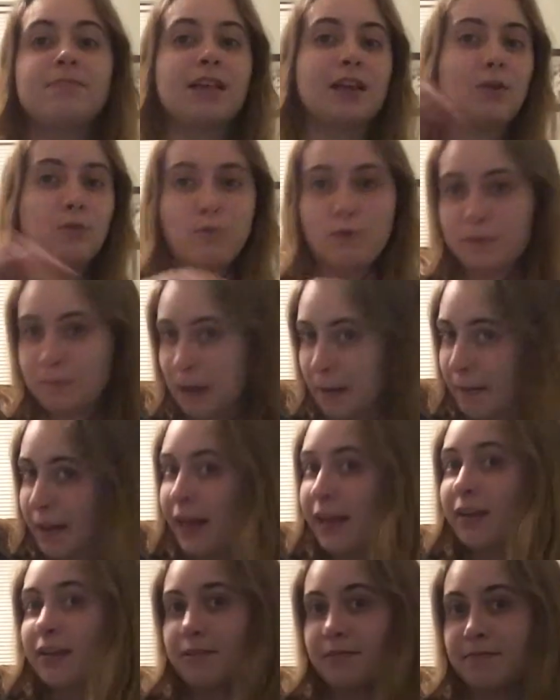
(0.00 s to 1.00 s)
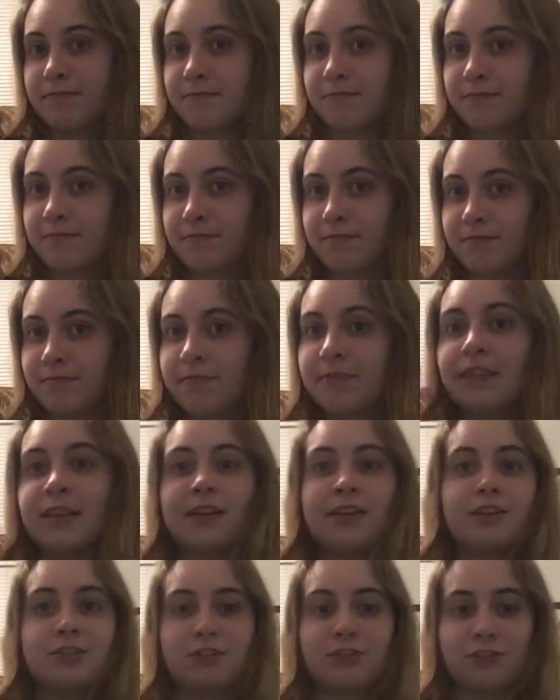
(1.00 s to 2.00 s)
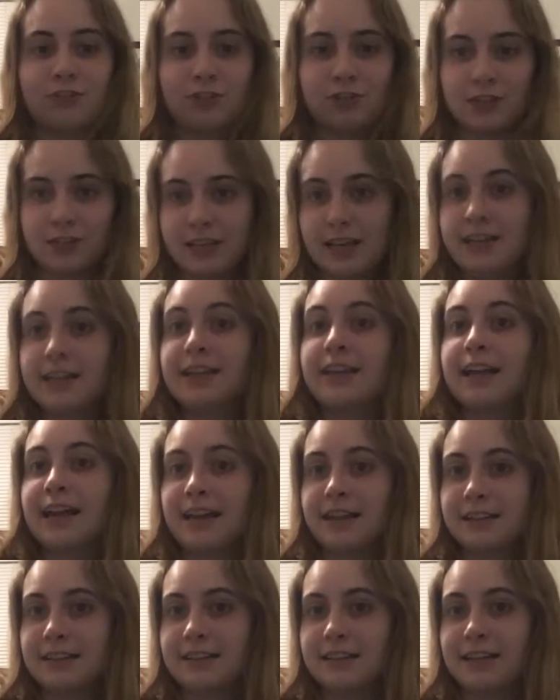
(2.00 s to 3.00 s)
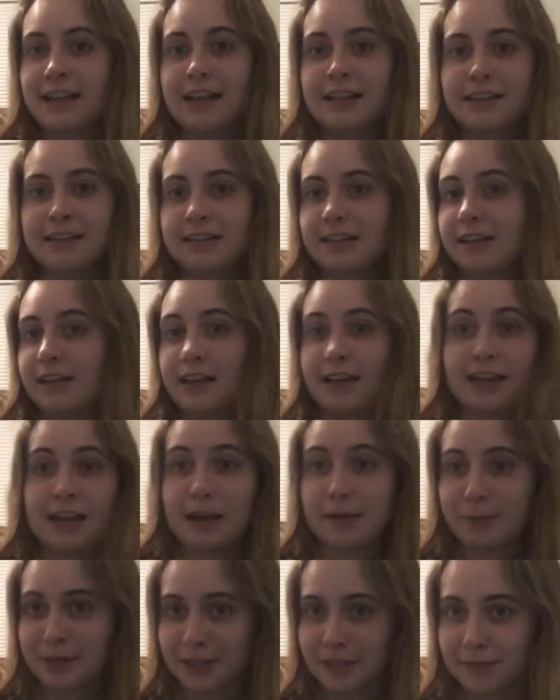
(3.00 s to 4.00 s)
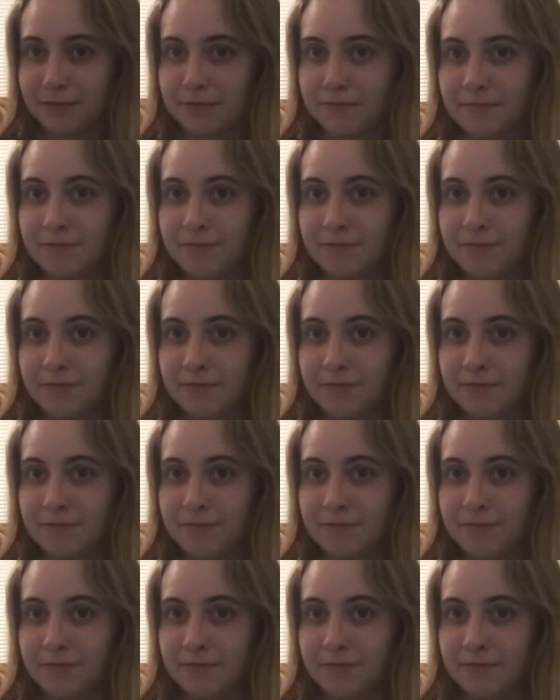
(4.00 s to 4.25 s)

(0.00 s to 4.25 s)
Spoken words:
It went bye-bye. Shallan and Kaladin ain't happening.